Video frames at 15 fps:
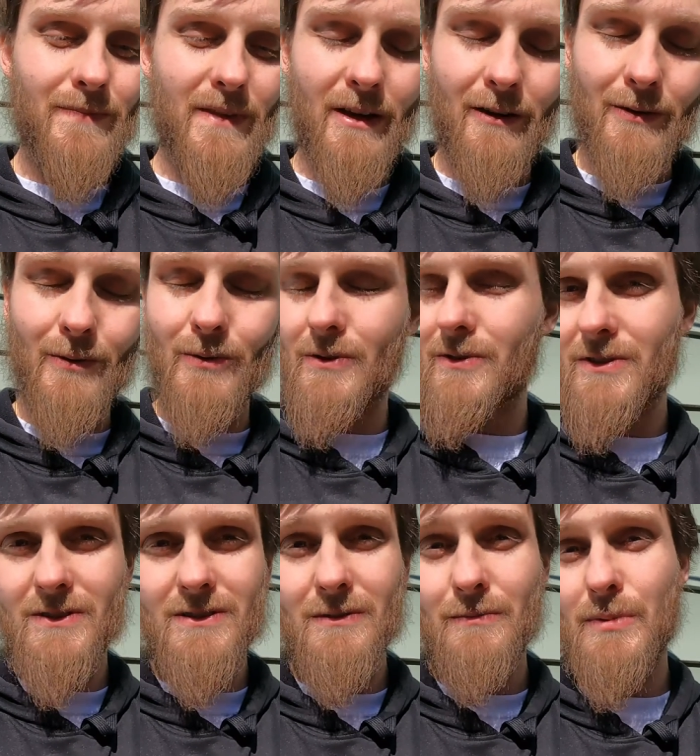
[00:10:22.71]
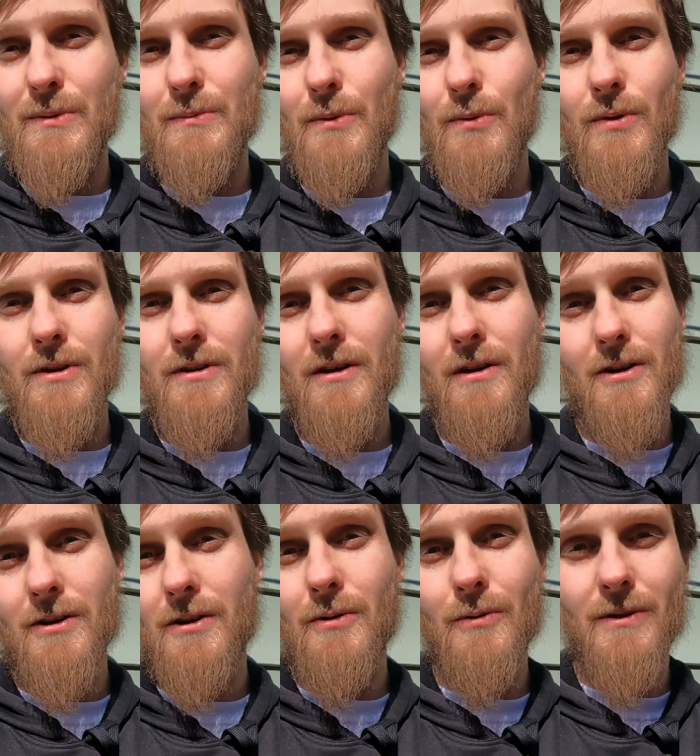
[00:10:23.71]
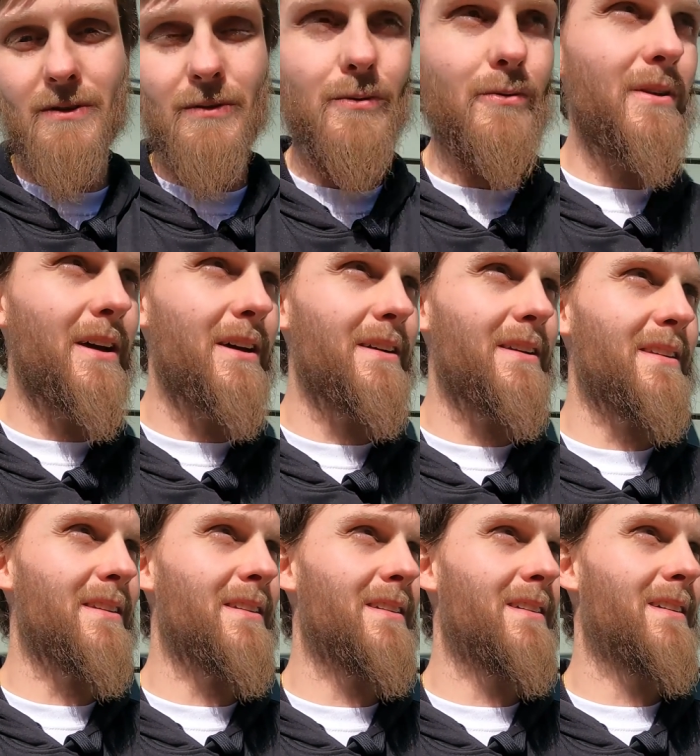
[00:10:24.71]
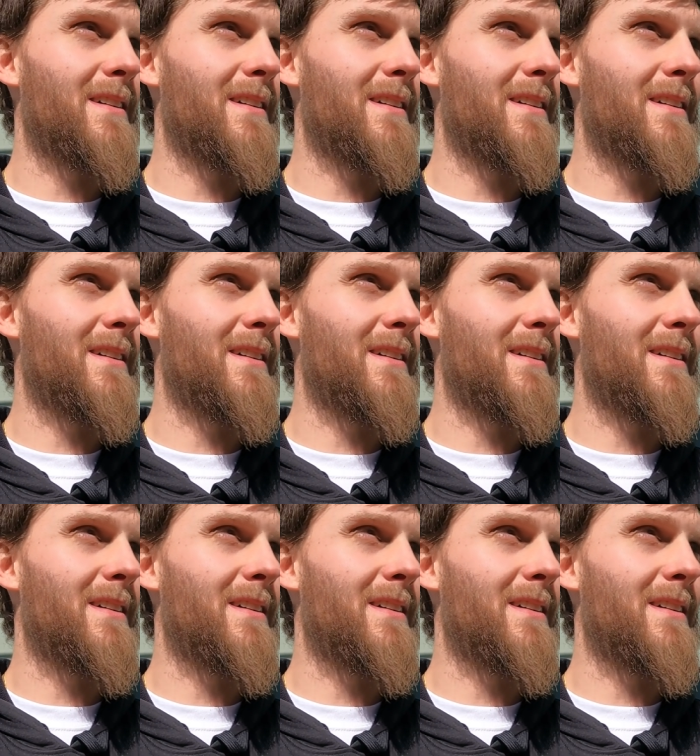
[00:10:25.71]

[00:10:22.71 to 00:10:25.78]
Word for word: Now I know that there's some people that are going through that and